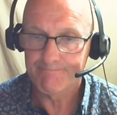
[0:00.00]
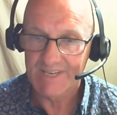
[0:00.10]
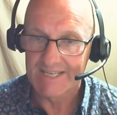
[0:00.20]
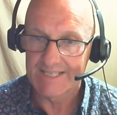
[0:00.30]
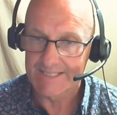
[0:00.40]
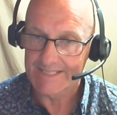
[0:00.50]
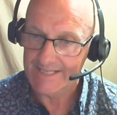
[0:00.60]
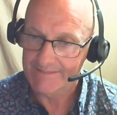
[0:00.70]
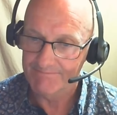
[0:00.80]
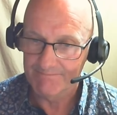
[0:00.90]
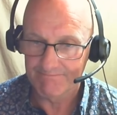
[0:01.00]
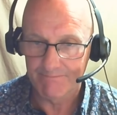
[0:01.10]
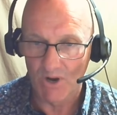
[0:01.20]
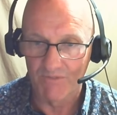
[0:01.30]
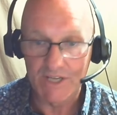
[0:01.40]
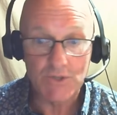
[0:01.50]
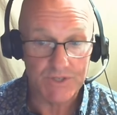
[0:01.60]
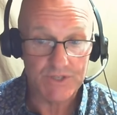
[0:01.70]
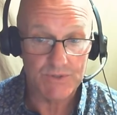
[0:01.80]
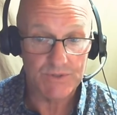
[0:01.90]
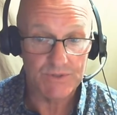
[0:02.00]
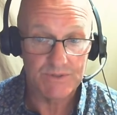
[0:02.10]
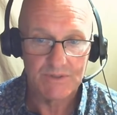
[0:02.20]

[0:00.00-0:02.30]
is of interest to you.